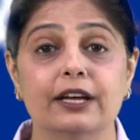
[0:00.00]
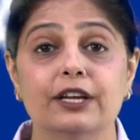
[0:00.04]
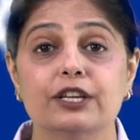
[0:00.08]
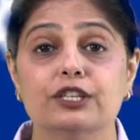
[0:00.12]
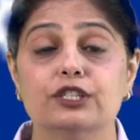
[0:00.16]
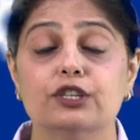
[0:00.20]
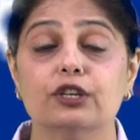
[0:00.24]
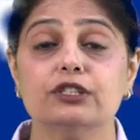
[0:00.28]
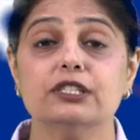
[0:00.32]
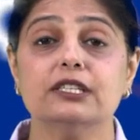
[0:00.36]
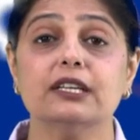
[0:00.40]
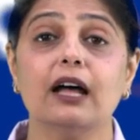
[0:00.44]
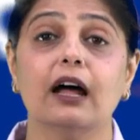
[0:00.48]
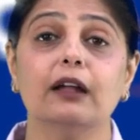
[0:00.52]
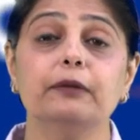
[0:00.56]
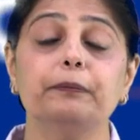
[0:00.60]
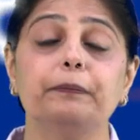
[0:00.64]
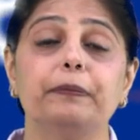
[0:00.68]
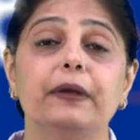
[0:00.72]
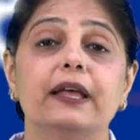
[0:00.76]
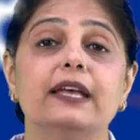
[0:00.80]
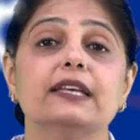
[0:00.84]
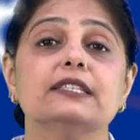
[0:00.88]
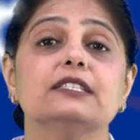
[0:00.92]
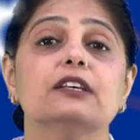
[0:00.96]
So sun
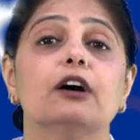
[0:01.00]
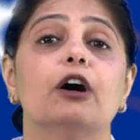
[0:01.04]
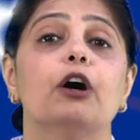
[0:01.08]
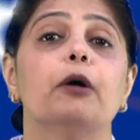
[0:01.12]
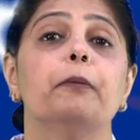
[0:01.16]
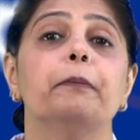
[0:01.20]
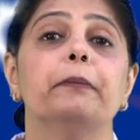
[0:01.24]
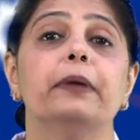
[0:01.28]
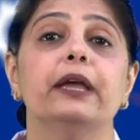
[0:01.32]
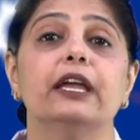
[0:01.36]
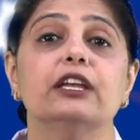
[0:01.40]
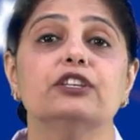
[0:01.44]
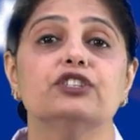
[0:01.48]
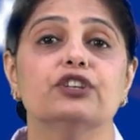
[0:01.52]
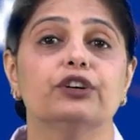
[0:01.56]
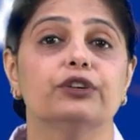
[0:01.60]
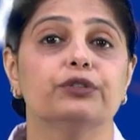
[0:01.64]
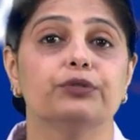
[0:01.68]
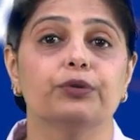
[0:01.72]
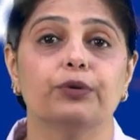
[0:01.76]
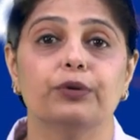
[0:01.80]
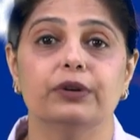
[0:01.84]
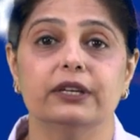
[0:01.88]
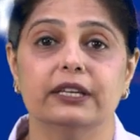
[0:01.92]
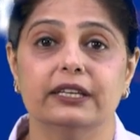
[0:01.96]
plays a major
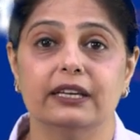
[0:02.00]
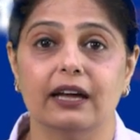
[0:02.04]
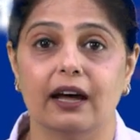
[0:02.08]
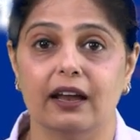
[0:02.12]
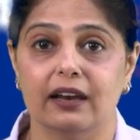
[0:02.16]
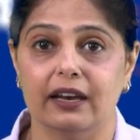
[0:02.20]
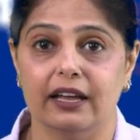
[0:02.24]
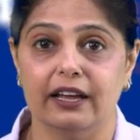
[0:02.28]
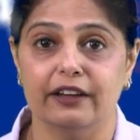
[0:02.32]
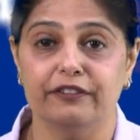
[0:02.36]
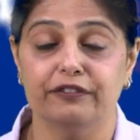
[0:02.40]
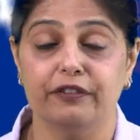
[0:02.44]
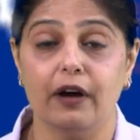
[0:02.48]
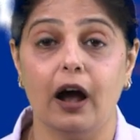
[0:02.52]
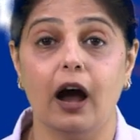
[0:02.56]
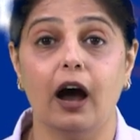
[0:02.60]
role in our life.